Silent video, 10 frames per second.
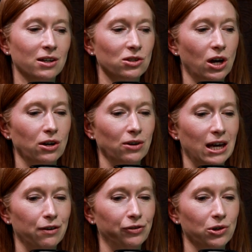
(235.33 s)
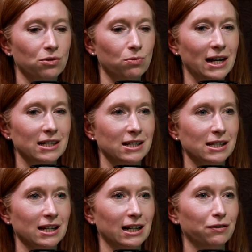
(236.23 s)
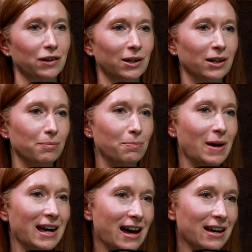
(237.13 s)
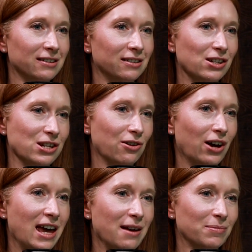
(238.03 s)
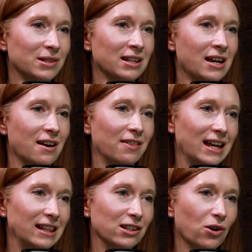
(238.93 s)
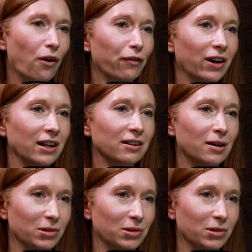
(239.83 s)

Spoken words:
So if your waist is significantly bigger than your hips, then there's often a